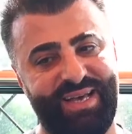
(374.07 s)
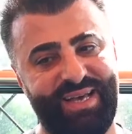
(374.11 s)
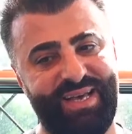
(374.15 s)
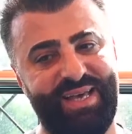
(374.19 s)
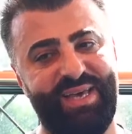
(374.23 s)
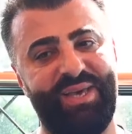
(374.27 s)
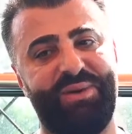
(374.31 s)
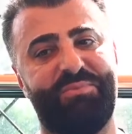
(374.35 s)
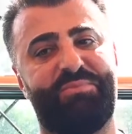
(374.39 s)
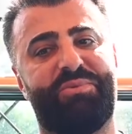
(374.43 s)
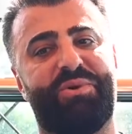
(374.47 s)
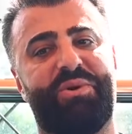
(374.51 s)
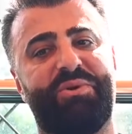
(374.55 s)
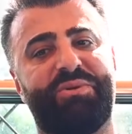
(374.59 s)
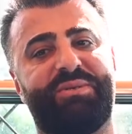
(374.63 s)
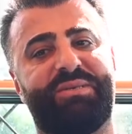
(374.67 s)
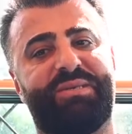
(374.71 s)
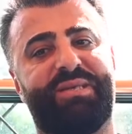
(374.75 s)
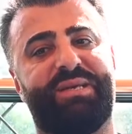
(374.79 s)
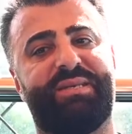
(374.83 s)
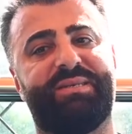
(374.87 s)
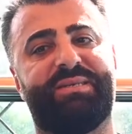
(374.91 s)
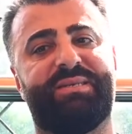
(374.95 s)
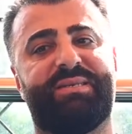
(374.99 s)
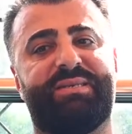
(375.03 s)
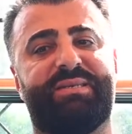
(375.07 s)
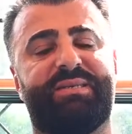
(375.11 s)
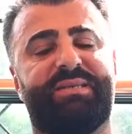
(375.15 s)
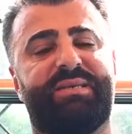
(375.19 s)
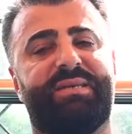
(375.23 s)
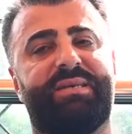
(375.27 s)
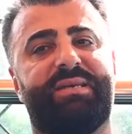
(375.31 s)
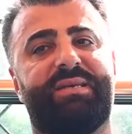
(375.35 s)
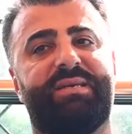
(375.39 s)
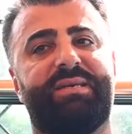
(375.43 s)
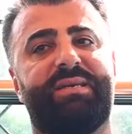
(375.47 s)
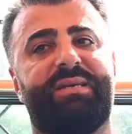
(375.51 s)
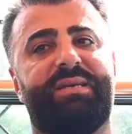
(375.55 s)
He approached us
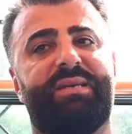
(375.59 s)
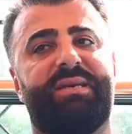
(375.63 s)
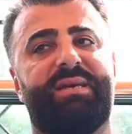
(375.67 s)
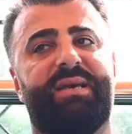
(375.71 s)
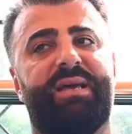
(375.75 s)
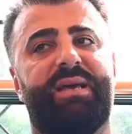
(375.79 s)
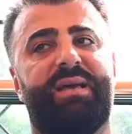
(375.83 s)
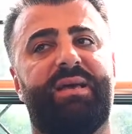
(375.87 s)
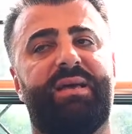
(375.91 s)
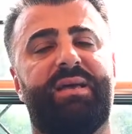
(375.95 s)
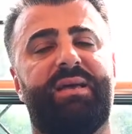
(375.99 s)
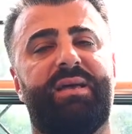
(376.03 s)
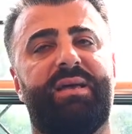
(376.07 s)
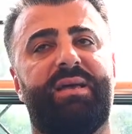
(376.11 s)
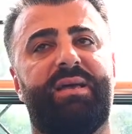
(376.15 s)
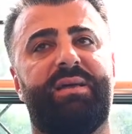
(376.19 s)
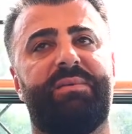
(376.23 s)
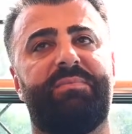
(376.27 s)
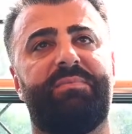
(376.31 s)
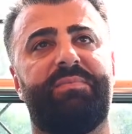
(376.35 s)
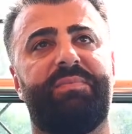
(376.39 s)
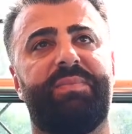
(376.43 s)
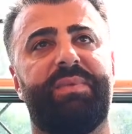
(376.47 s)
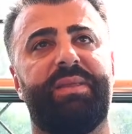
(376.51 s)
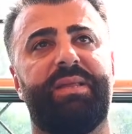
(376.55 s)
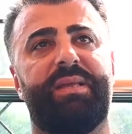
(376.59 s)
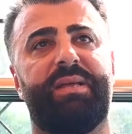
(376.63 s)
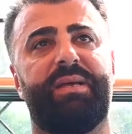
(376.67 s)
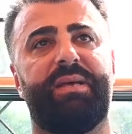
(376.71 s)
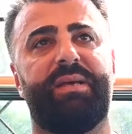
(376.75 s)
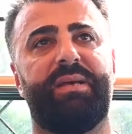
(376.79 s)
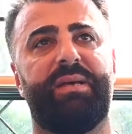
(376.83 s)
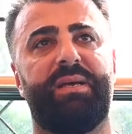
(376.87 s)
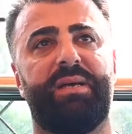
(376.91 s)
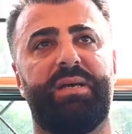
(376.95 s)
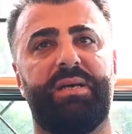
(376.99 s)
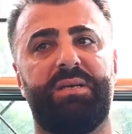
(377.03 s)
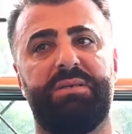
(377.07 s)
and
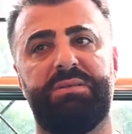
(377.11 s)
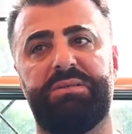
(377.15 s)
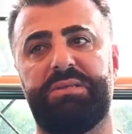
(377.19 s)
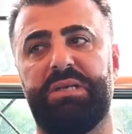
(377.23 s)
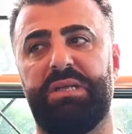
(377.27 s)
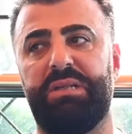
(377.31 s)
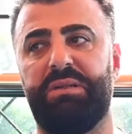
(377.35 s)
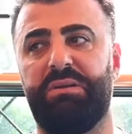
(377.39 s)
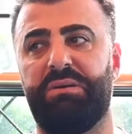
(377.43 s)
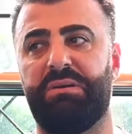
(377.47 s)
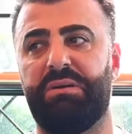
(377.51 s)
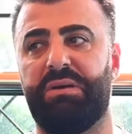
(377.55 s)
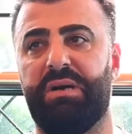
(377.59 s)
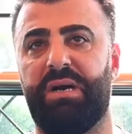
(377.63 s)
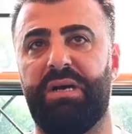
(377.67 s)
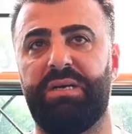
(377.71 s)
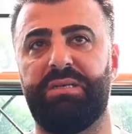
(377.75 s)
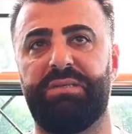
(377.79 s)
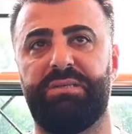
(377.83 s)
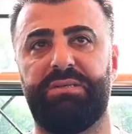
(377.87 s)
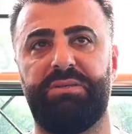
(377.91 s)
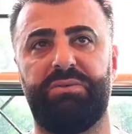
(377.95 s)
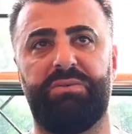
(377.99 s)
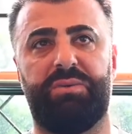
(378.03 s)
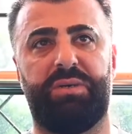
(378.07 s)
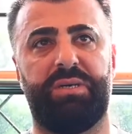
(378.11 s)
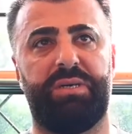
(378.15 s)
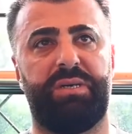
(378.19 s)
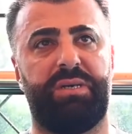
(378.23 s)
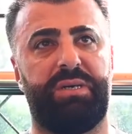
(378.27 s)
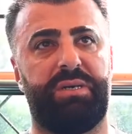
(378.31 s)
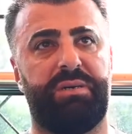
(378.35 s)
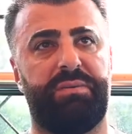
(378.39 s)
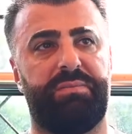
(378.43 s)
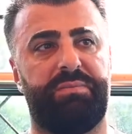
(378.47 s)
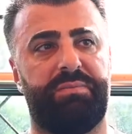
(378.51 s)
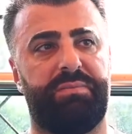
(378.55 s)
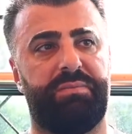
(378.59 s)
said, "Look, guys, you want
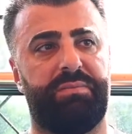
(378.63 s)
to